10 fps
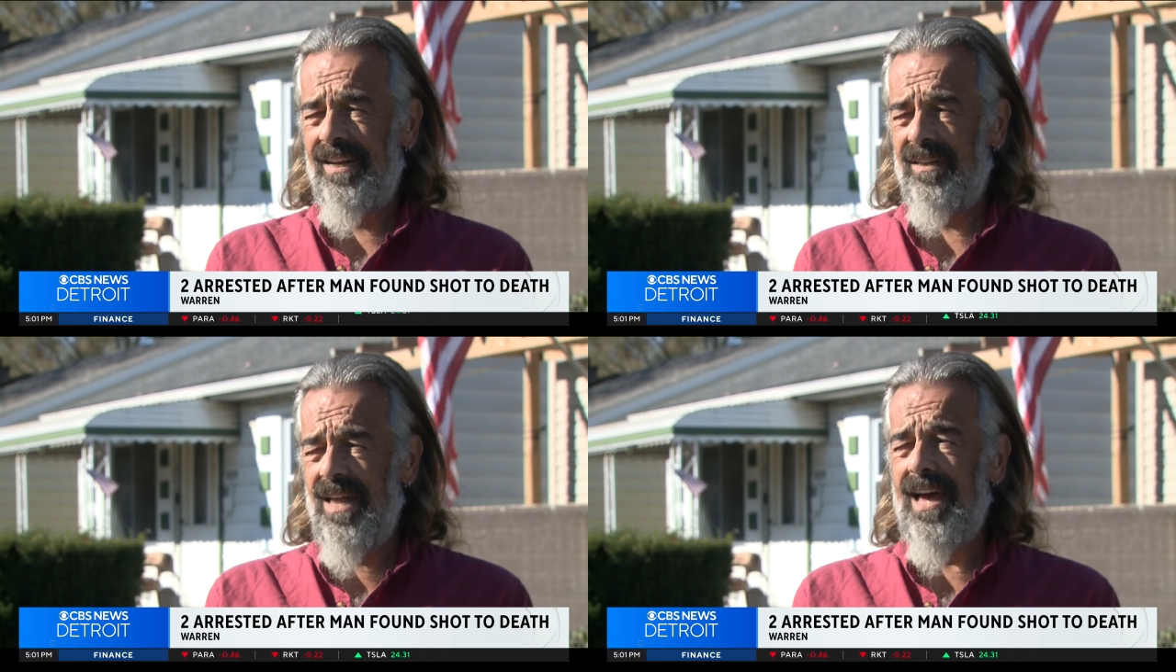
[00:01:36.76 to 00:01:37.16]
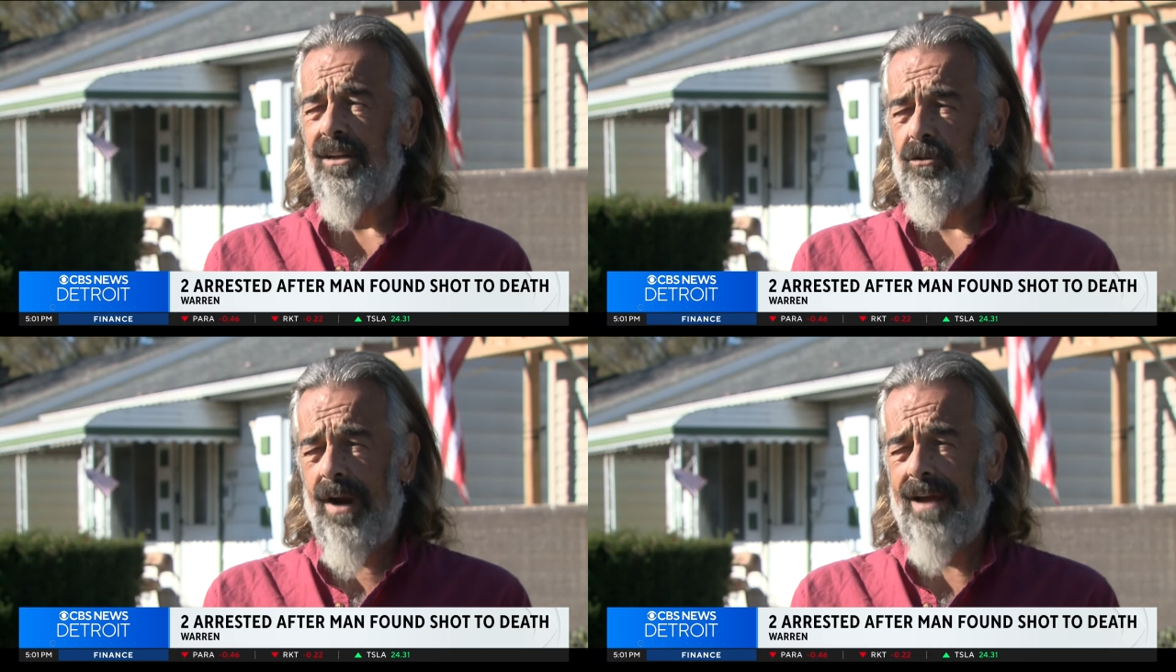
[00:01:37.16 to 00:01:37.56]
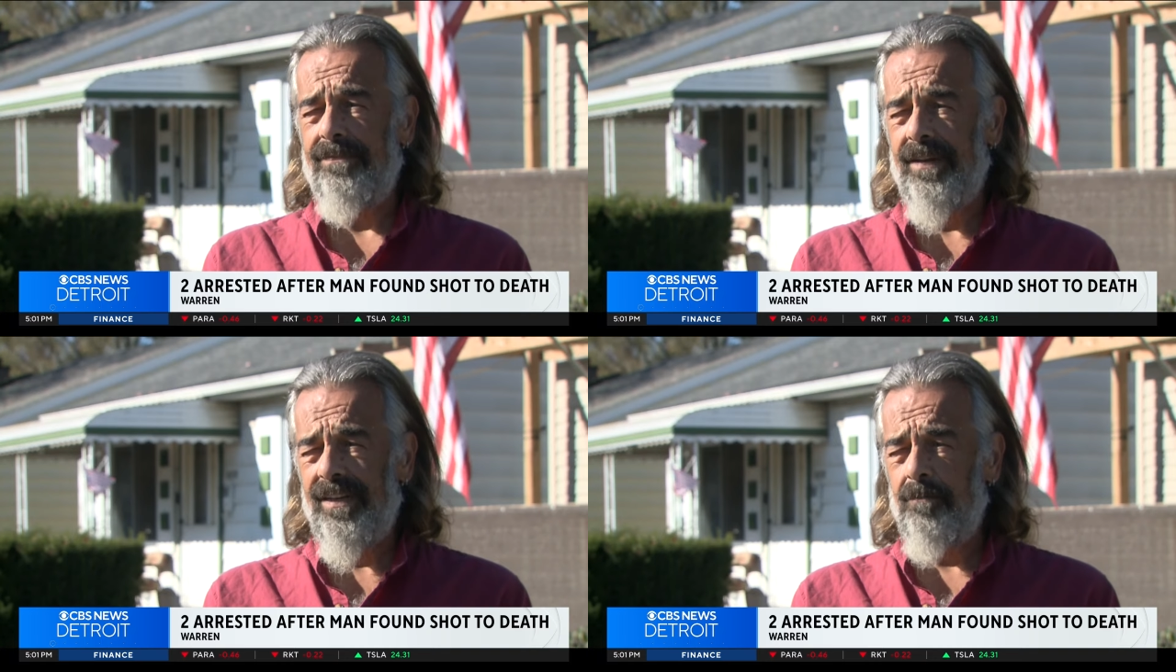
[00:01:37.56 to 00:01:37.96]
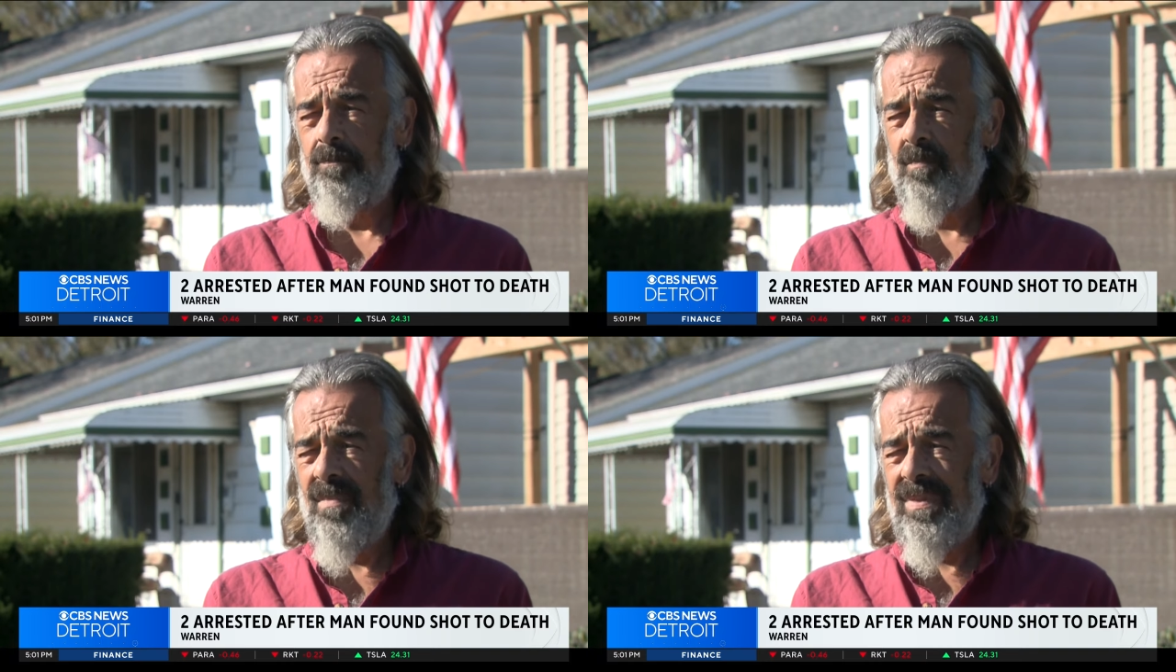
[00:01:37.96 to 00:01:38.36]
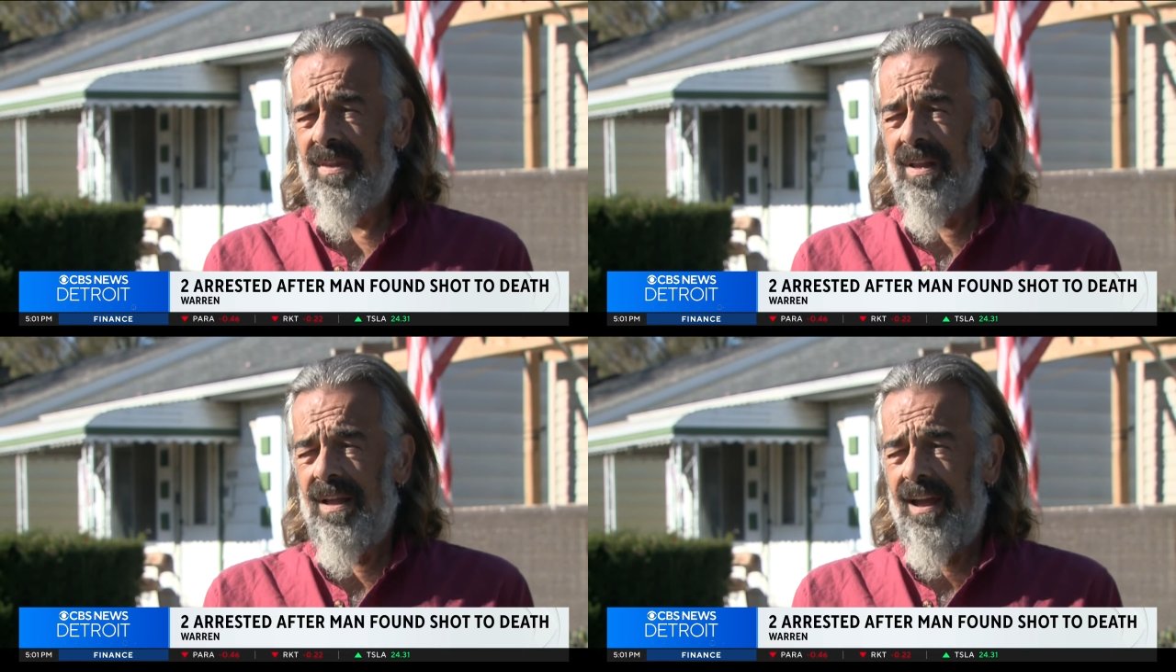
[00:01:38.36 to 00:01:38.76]
a lot of traffic,
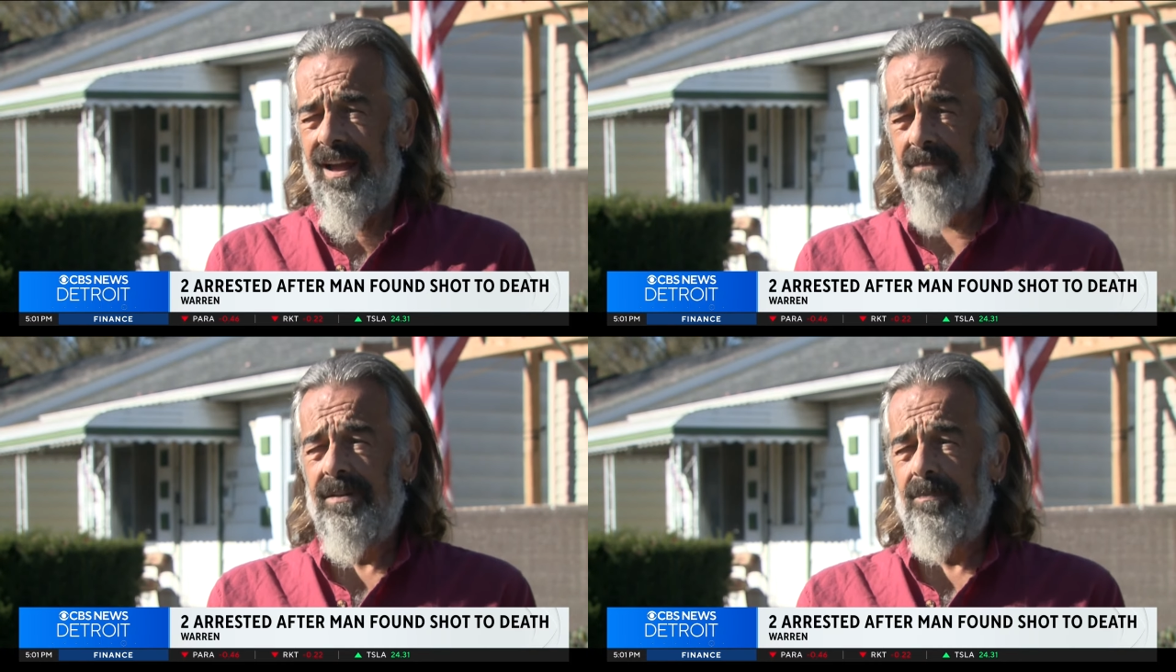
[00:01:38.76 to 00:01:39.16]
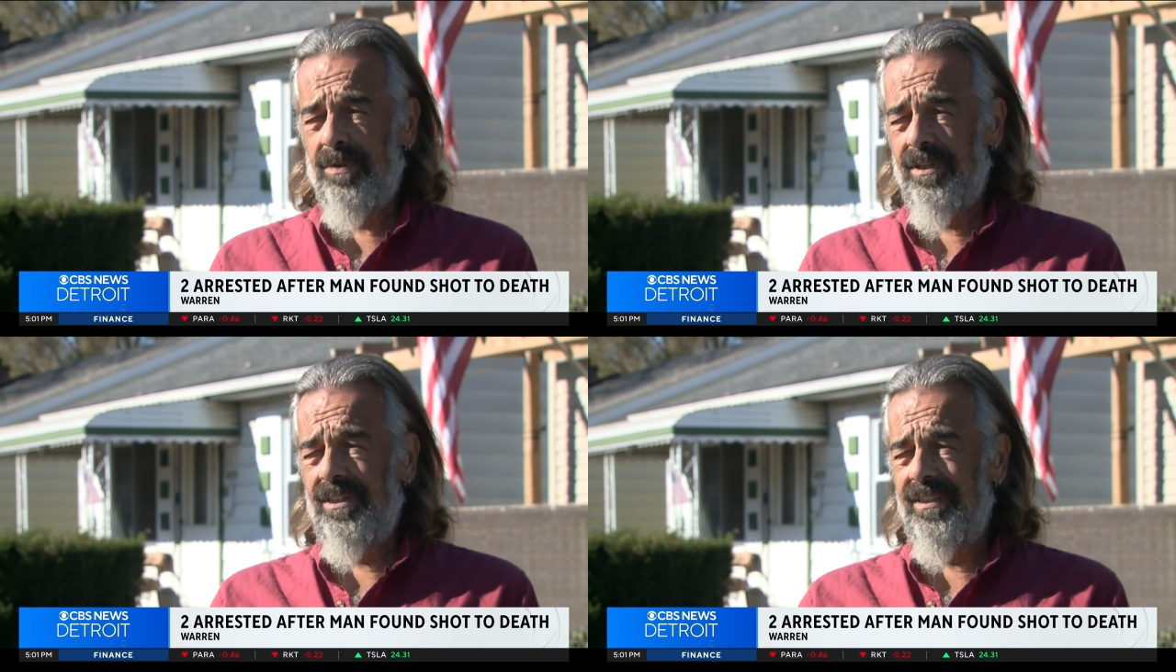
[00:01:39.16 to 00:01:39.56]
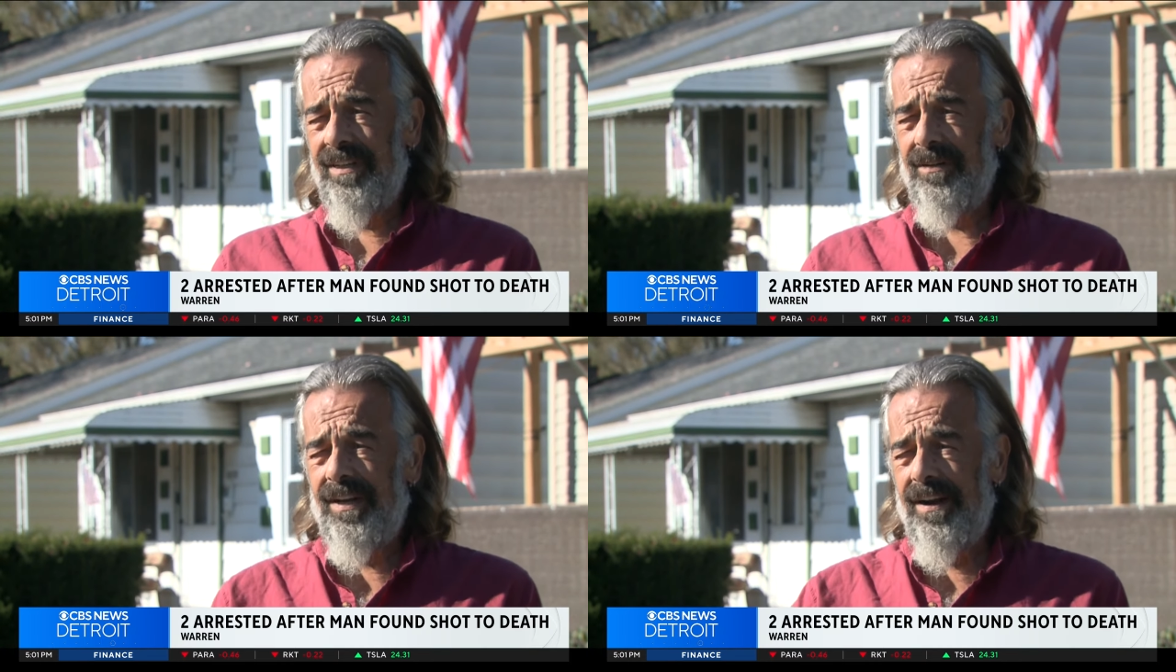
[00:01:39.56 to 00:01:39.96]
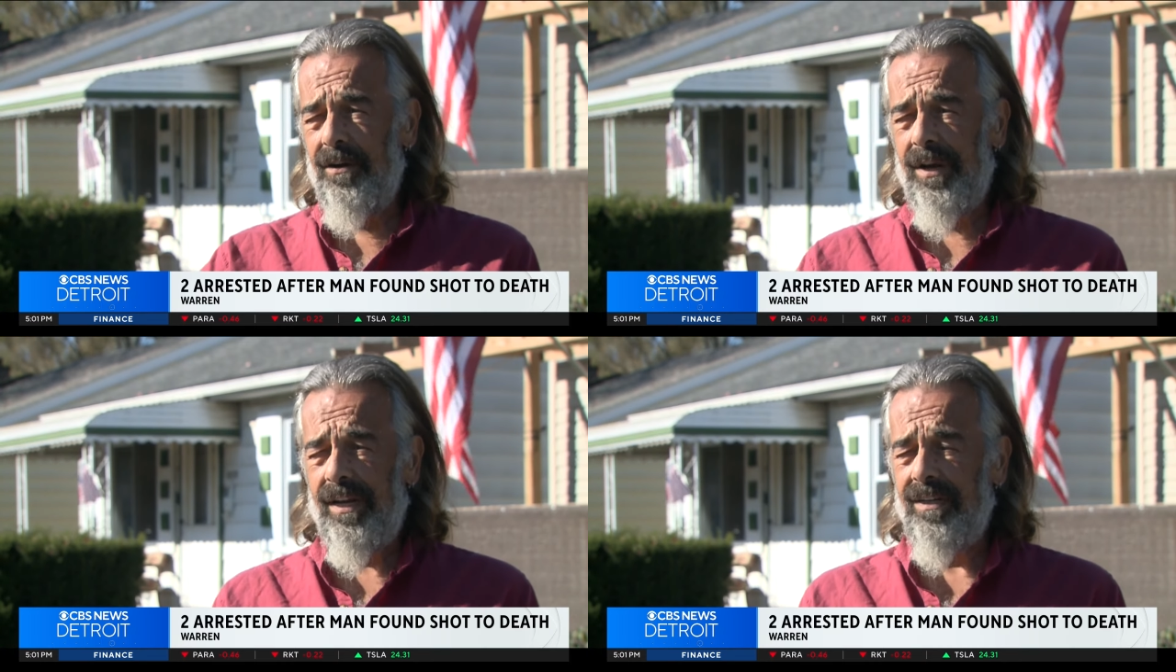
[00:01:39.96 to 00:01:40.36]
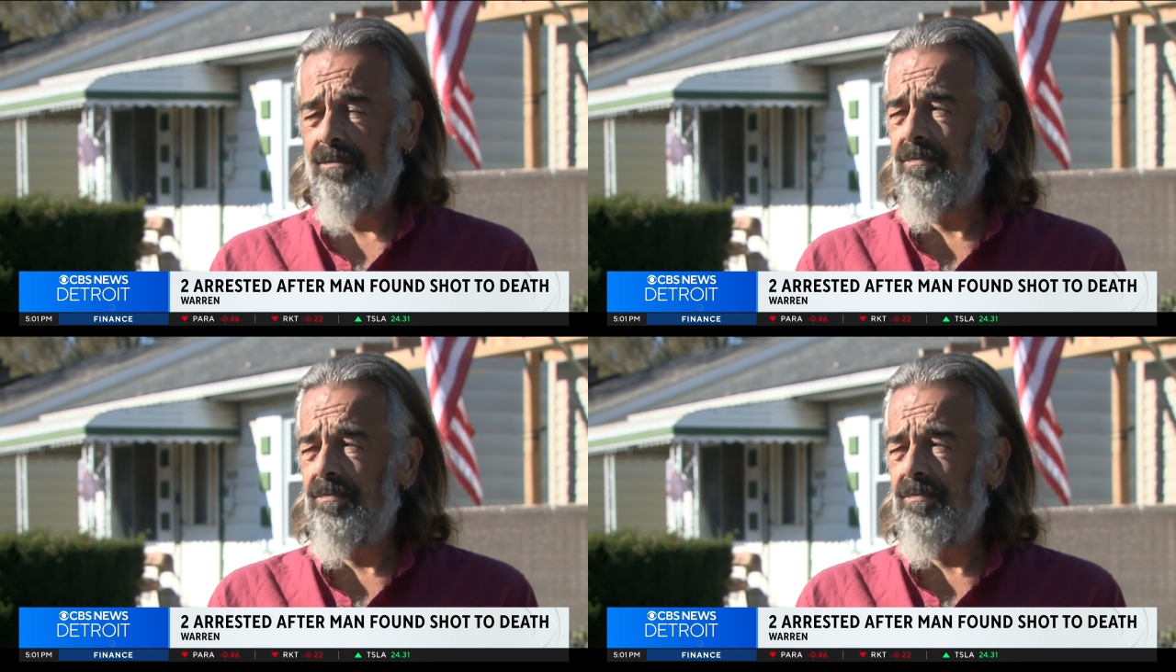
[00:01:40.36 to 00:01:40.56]
heavy police in the area.